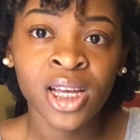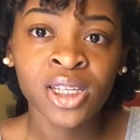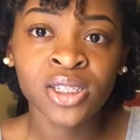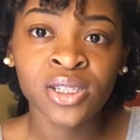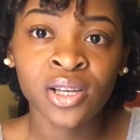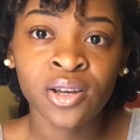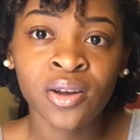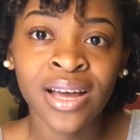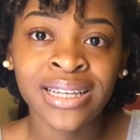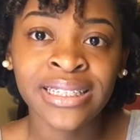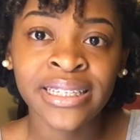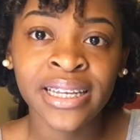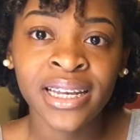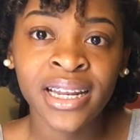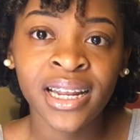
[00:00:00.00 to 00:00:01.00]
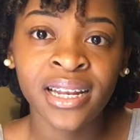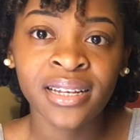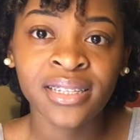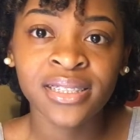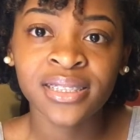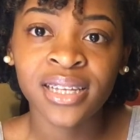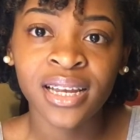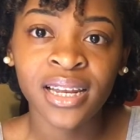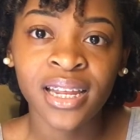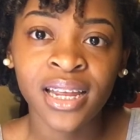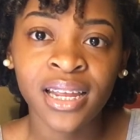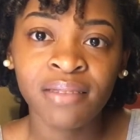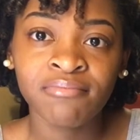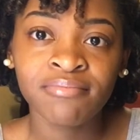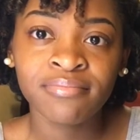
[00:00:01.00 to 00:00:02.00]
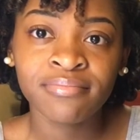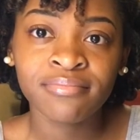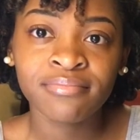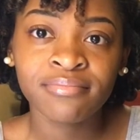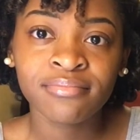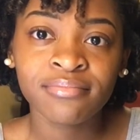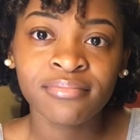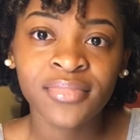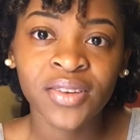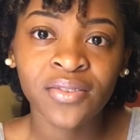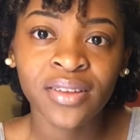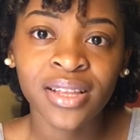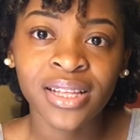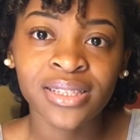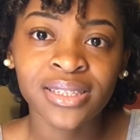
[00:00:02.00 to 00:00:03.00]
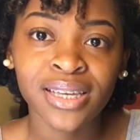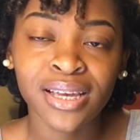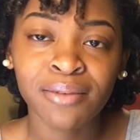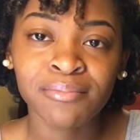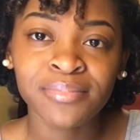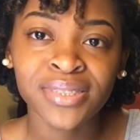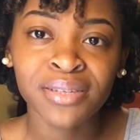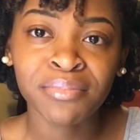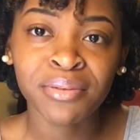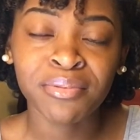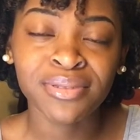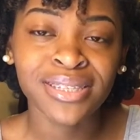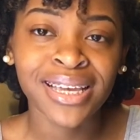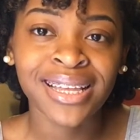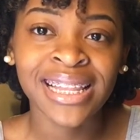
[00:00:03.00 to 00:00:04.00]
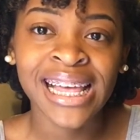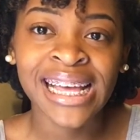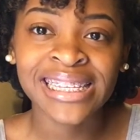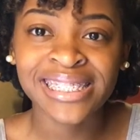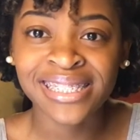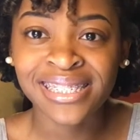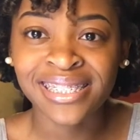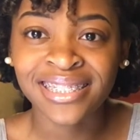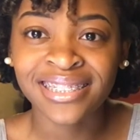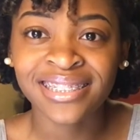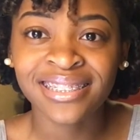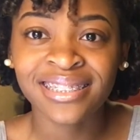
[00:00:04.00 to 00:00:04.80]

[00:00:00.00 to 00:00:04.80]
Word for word: So I didn't study for the exam. Some people take classes,